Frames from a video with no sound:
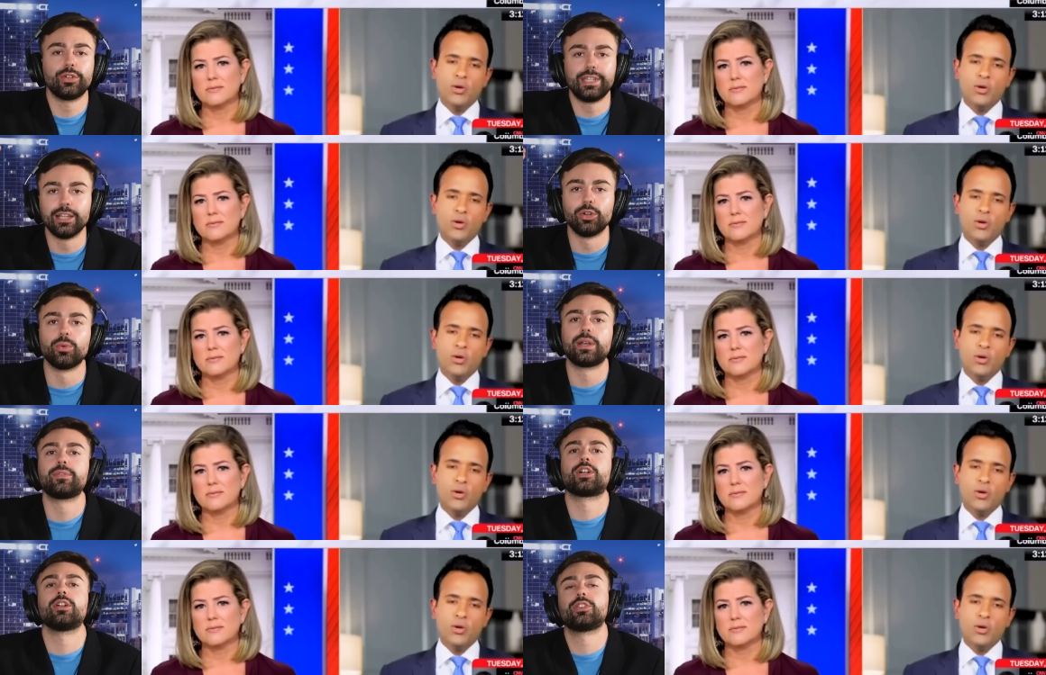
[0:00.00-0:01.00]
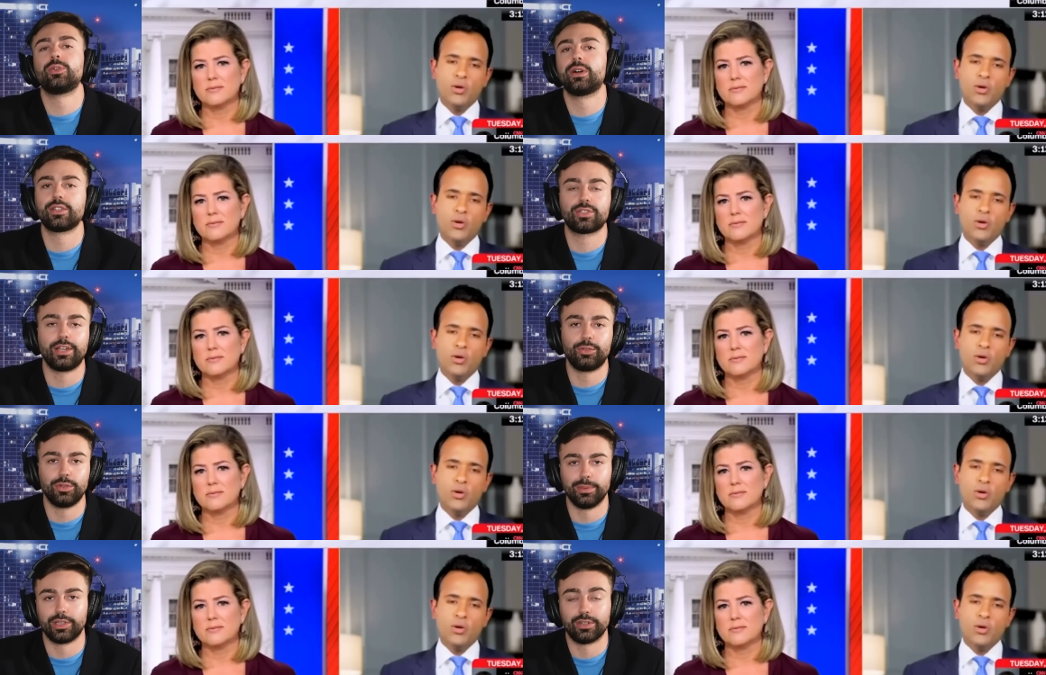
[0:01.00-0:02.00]
Speaker 1: or yellow or whatever color you want to assign to it
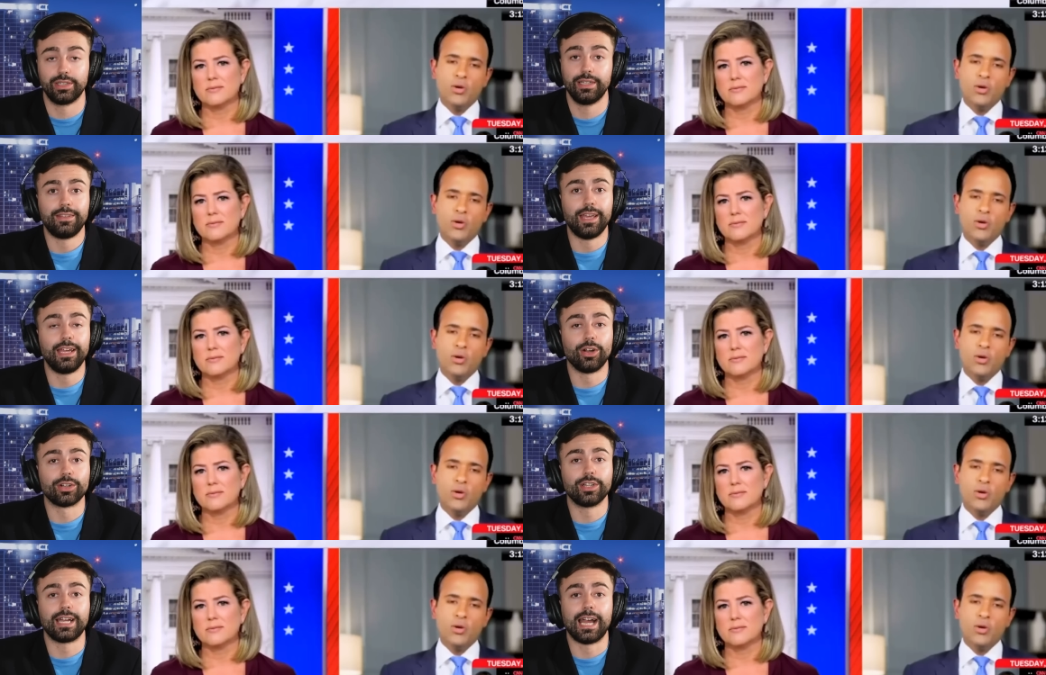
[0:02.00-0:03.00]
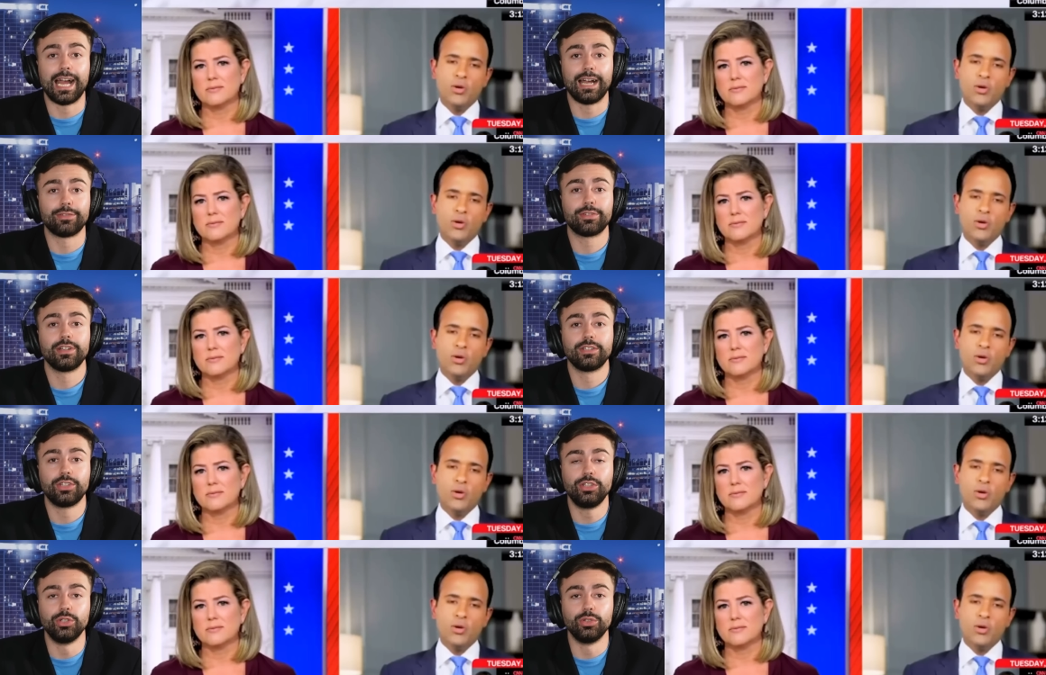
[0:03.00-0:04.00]
politically. They are going to have to
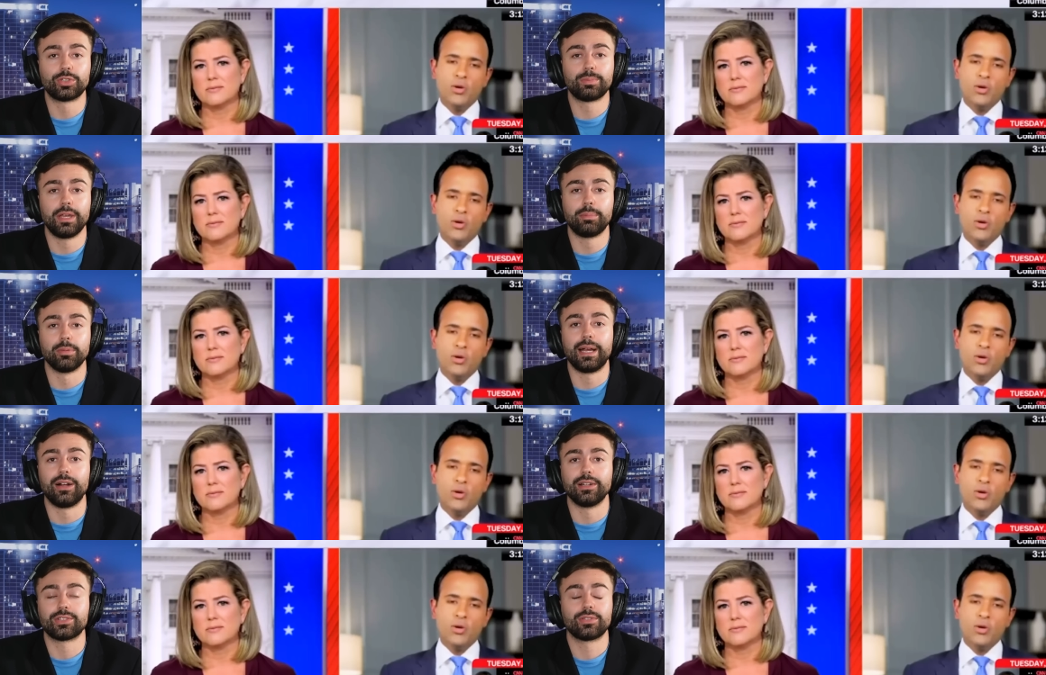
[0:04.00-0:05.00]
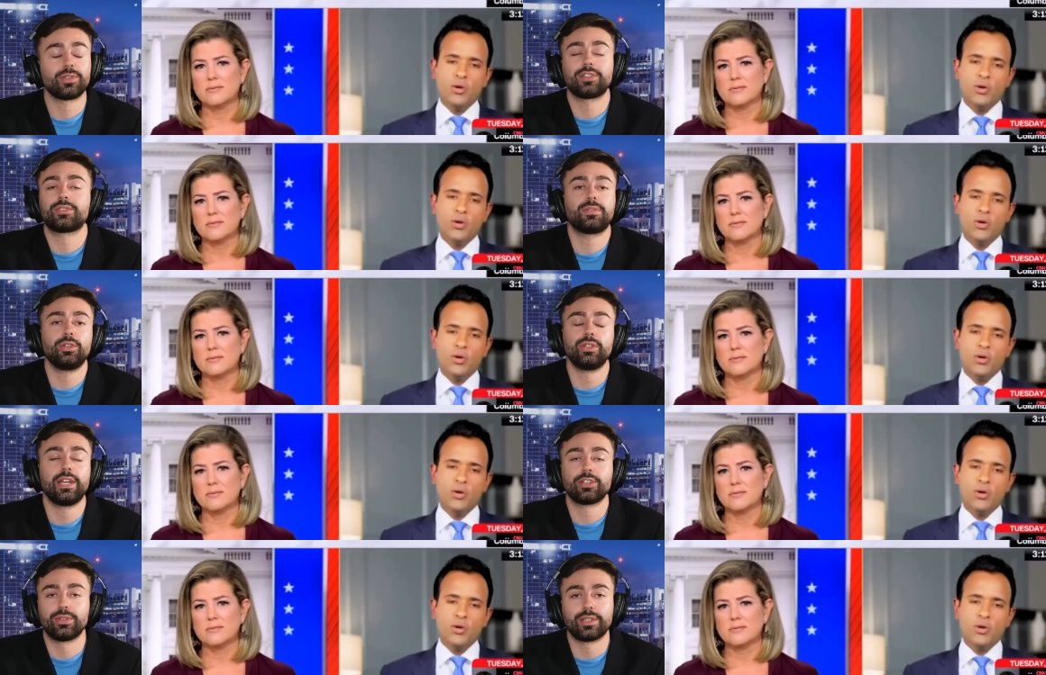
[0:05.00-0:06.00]
use paper ballots. So that's the only
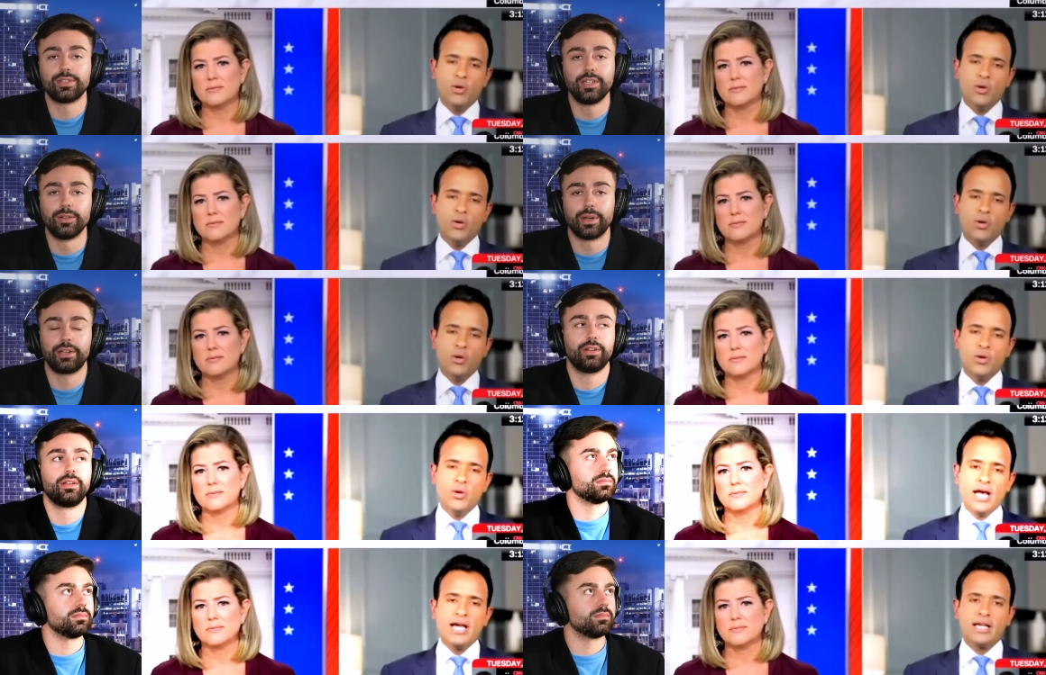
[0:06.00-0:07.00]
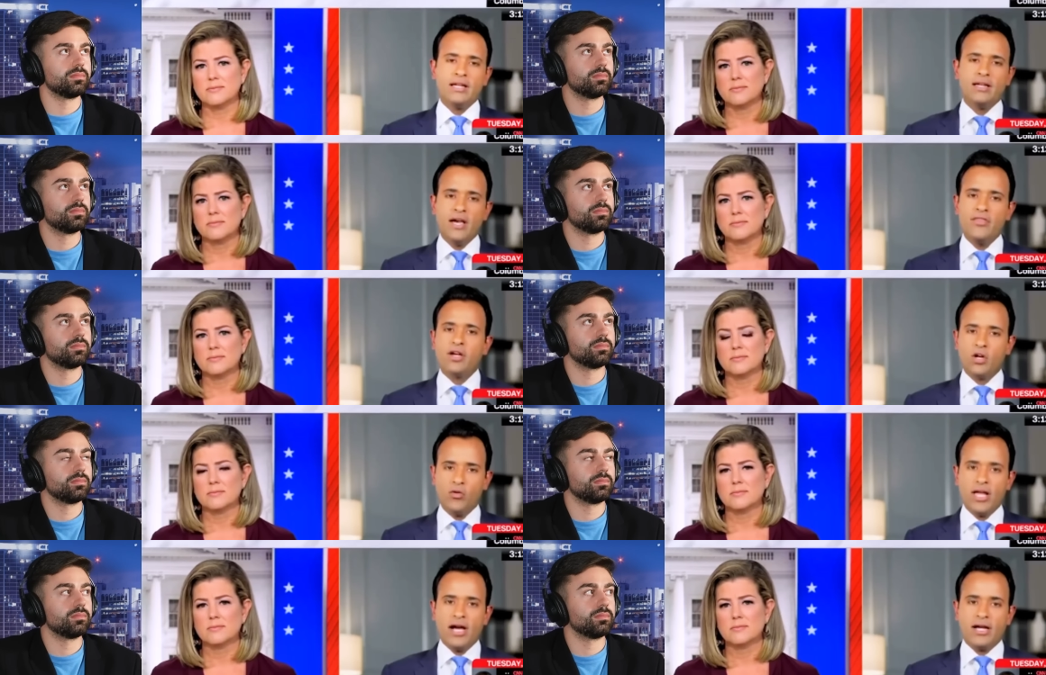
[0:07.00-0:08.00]
answer
Speaker 2: that's needed right here. You and I can, I think,
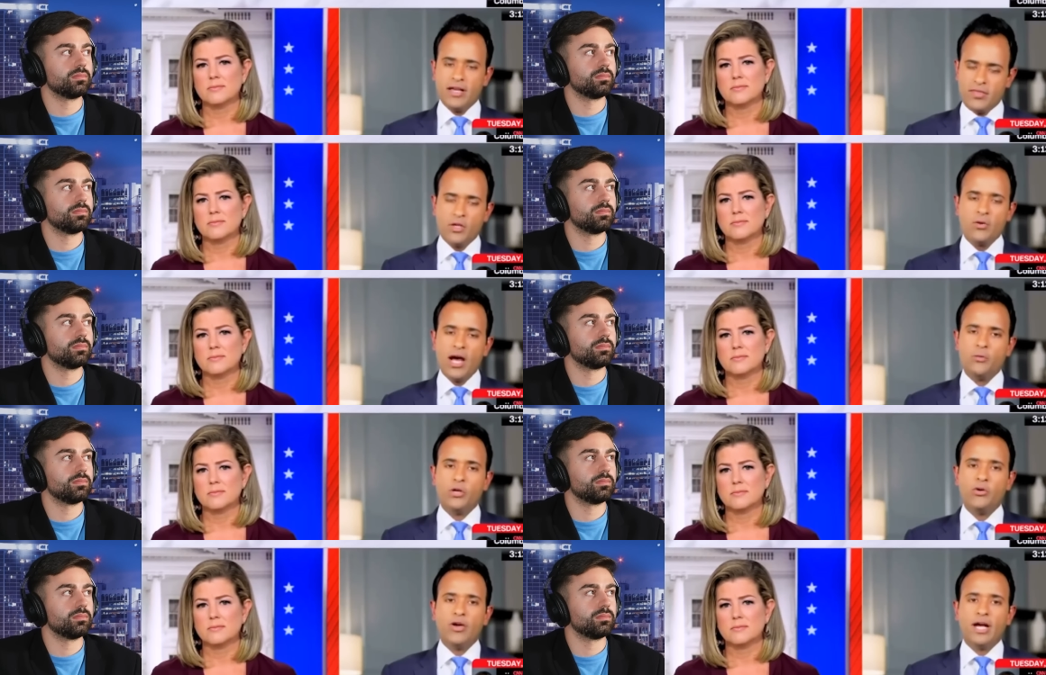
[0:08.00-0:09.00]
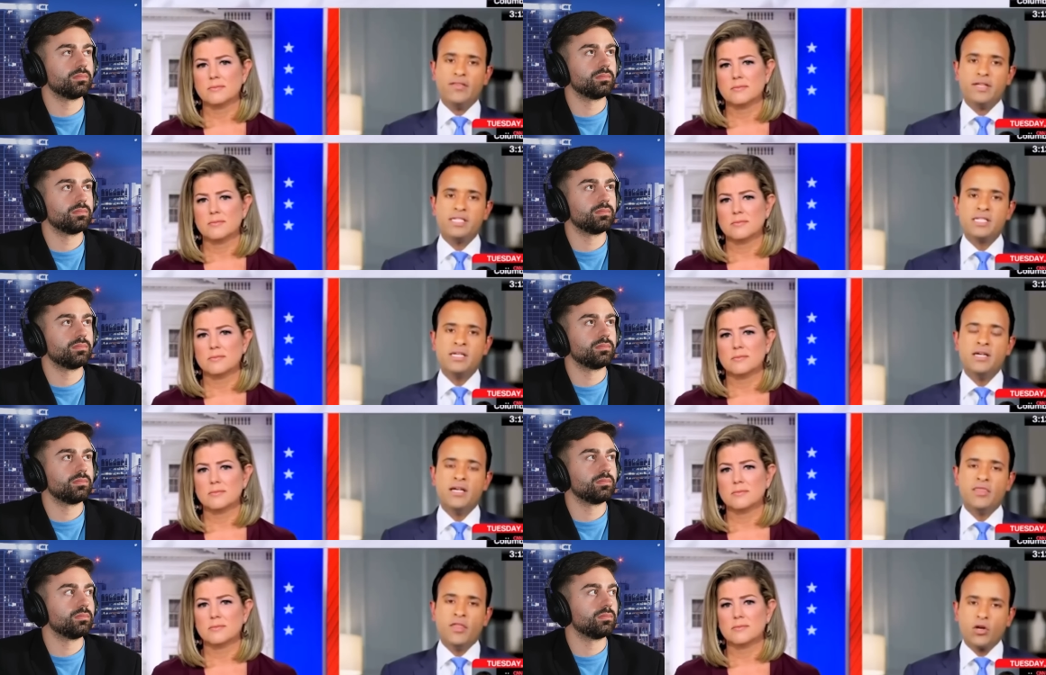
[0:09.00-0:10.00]
agree on. I think you and I would agree on this.
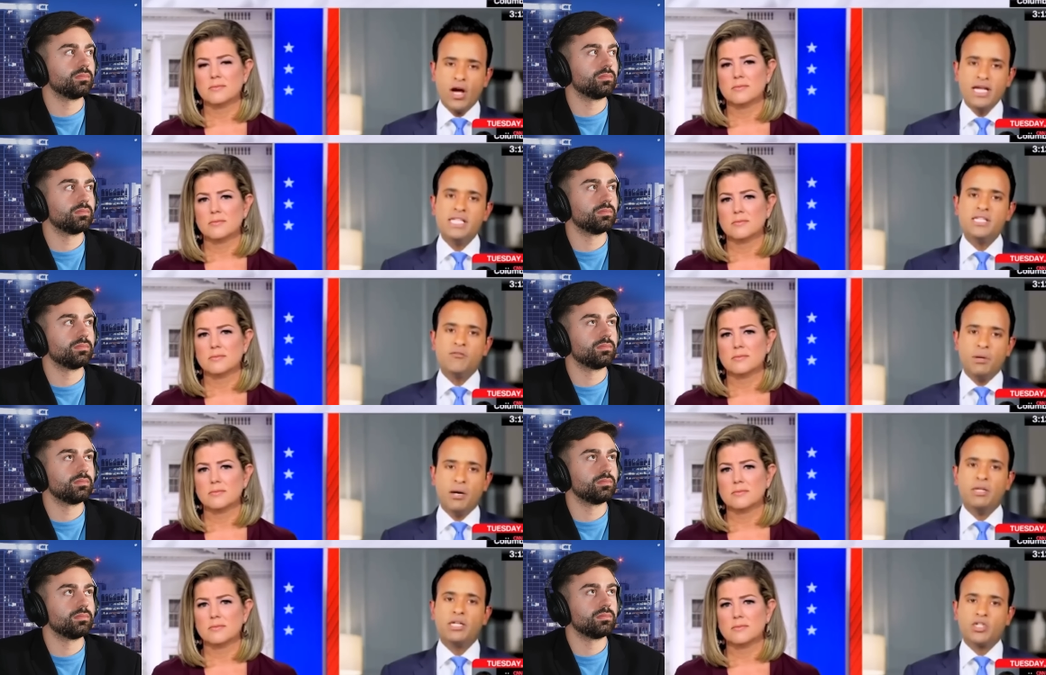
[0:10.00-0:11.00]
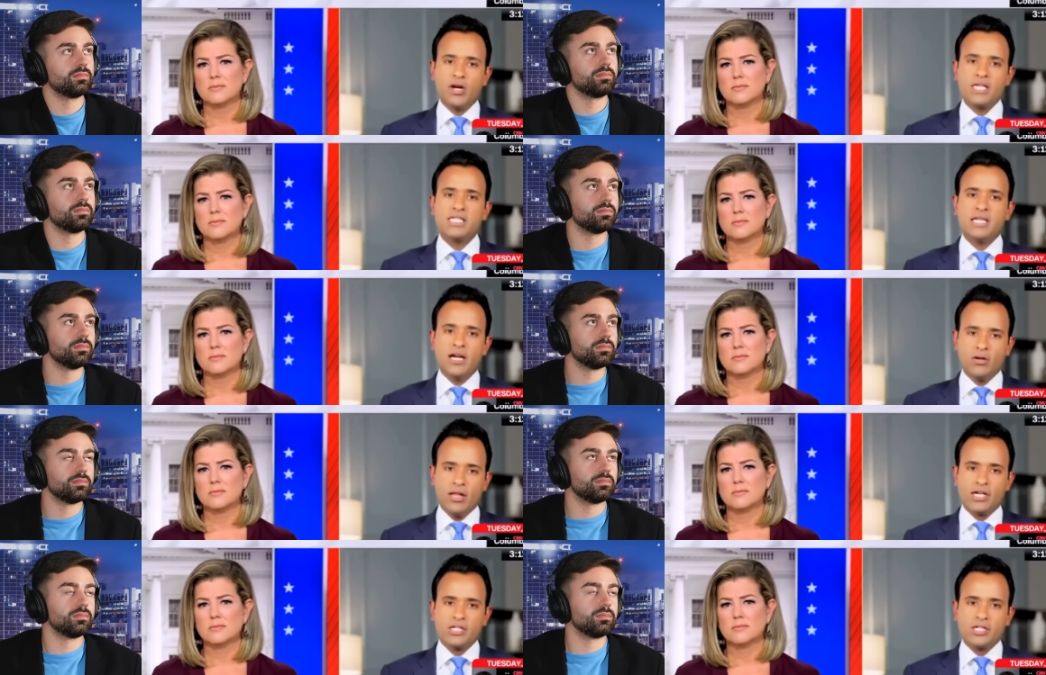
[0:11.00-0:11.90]
The crisis of public trust in our